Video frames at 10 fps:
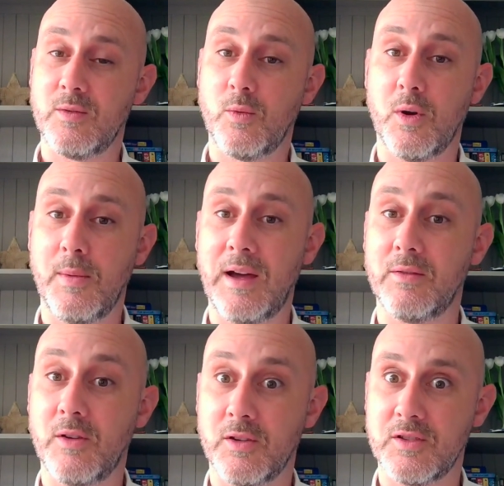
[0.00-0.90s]
were
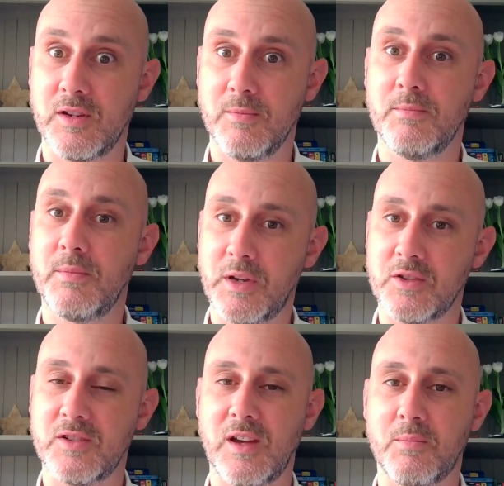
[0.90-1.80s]
about Nottingham
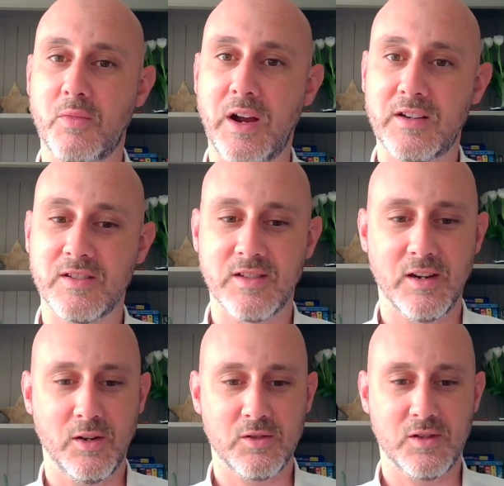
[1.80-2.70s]
because I practice in
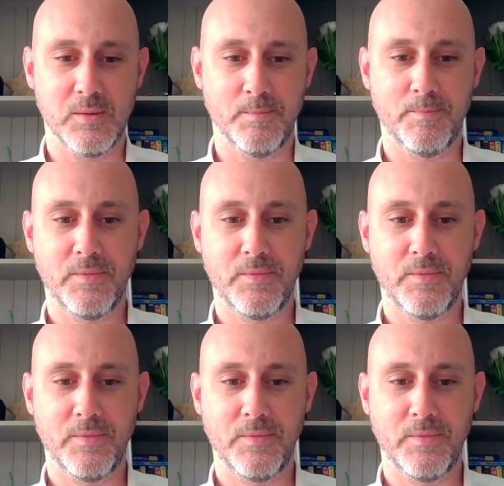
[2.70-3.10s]
Nottingham.